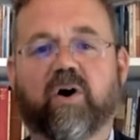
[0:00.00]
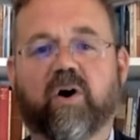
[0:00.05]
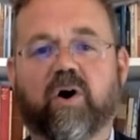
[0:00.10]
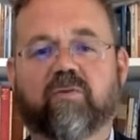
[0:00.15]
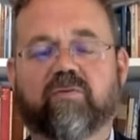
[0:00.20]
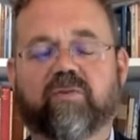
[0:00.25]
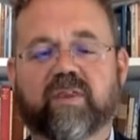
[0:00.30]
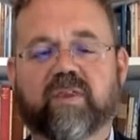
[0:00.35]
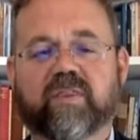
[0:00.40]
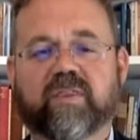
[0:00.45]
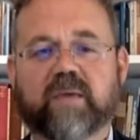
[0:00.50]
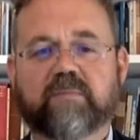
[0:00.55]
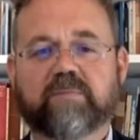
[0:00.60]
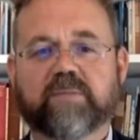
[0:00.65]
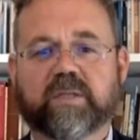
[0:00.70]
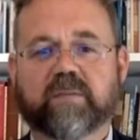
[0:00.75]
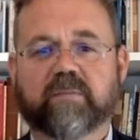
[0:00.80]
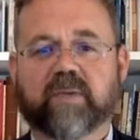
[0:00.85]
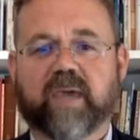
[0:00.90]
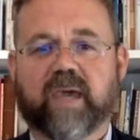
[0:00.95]
offering them
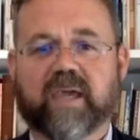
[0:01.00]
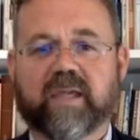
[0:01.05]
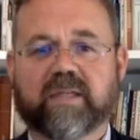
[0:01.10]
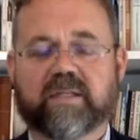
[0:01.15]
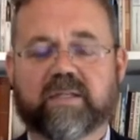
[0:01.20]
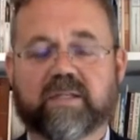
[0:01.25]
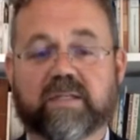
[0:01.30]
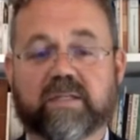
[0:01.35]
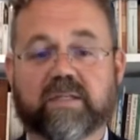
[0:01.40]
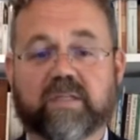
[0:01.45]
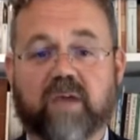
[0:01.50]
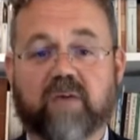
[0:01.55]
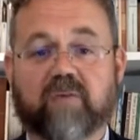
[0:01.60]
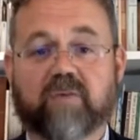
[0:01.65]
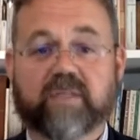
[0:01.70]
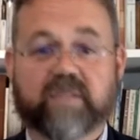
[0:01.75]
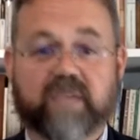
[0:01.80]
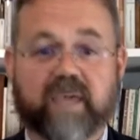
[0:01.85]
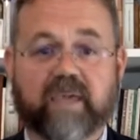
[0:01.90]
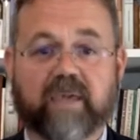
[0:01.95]
some guidance as to how the
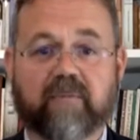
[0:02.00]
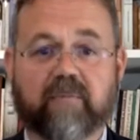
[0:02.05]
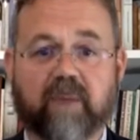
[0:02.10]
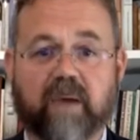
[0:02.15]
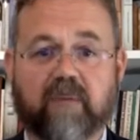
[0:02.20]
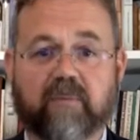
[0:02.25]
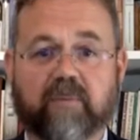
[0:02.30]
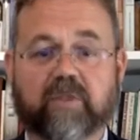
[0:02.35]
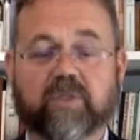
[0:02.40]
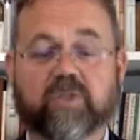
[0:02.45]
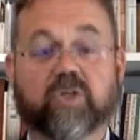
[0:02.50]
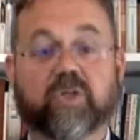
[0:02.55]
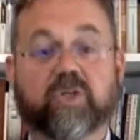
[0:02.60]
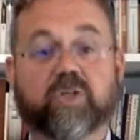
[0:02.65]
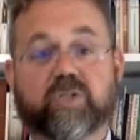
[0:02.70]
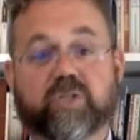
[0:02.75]
Ten Commandments could